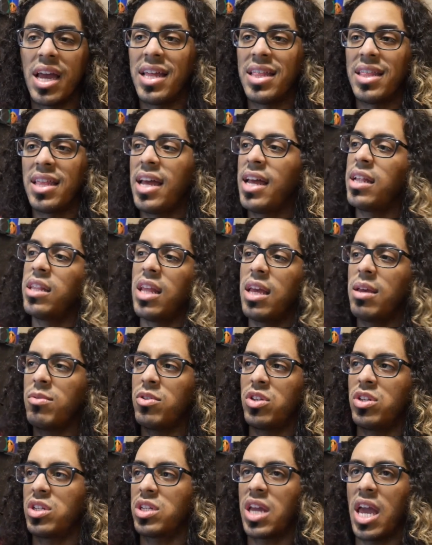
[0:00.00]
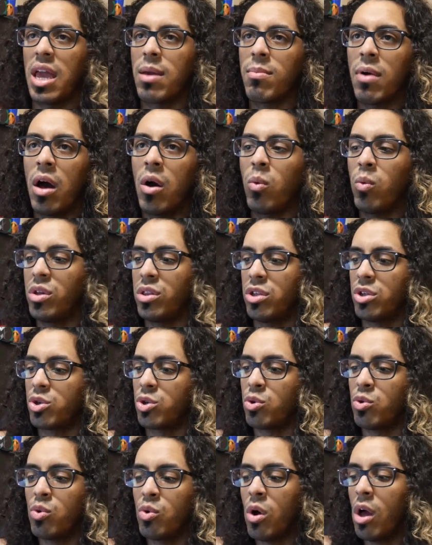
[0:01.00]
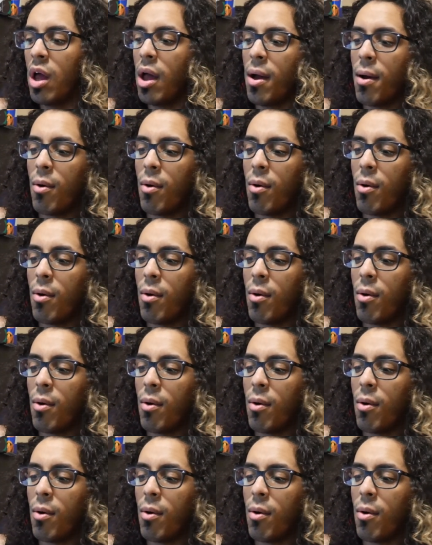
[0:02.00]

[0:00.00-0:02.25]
and then they just came out with the true